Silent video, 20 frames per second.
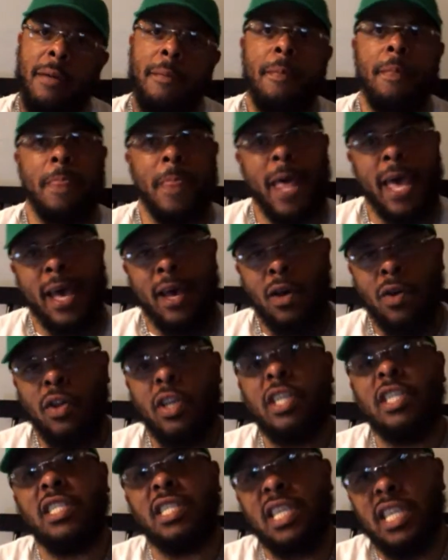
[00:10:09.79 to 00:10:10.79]
Now,
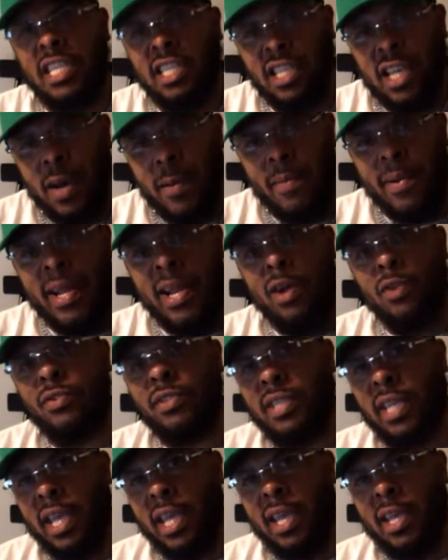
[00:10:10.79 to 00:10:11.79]
she's coming out
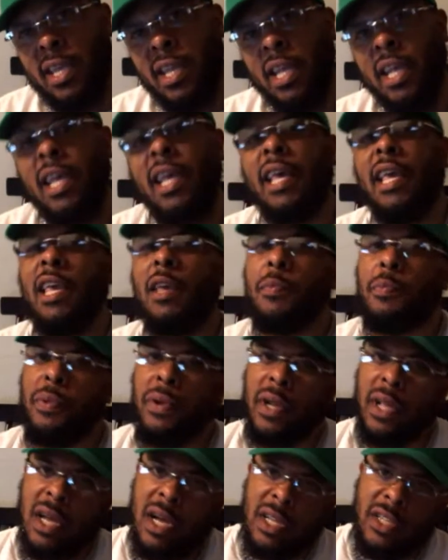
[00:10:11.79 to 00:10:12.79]
saying he
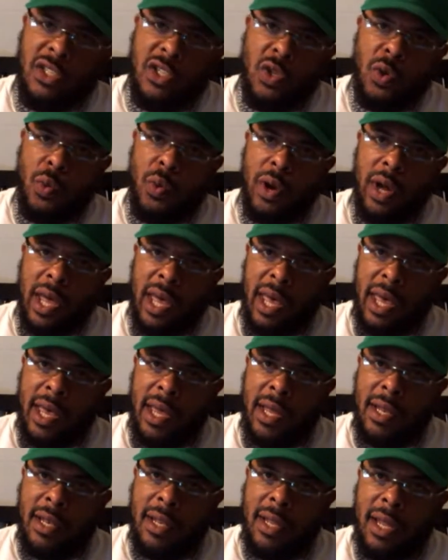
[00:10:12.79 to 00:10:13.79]
put guns to her
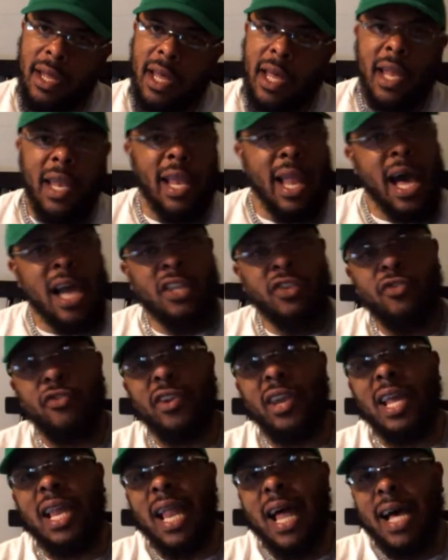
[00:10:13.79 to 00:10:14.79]
head, locked her
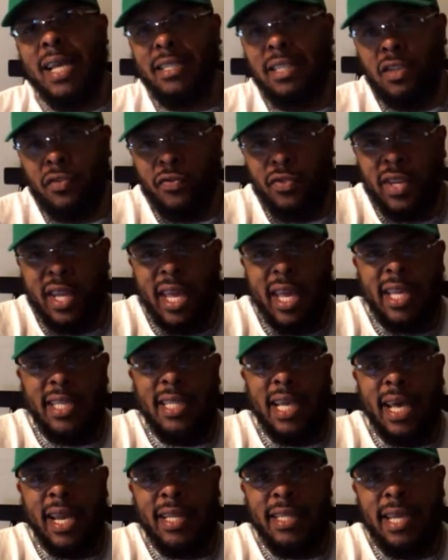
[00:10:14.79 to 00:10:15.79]
in closets for days
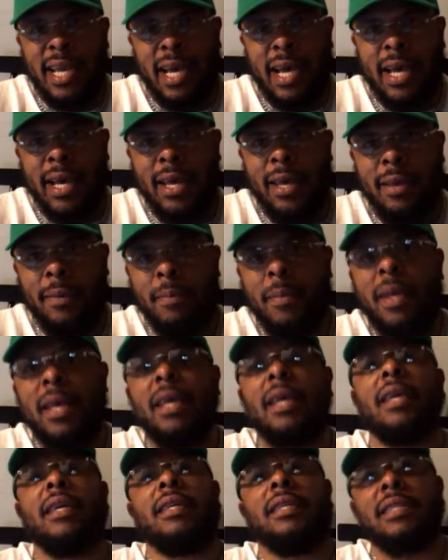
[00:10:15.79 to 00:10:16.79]
at a time,
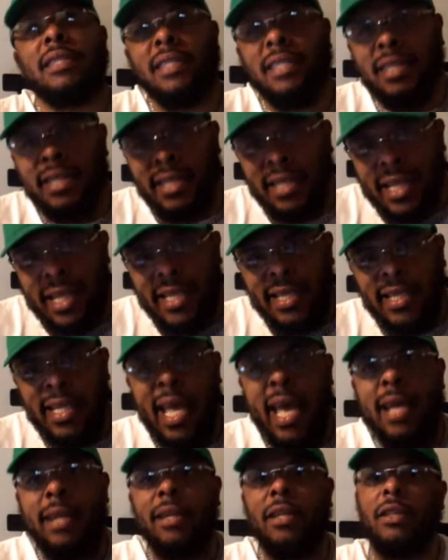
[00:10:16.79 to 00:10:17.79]
this,
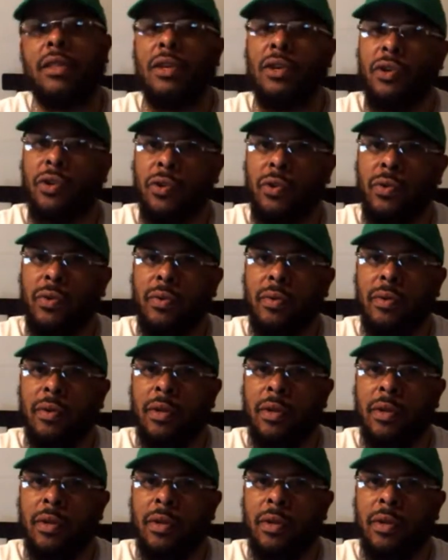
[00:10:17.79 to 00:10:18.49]
that, and the third.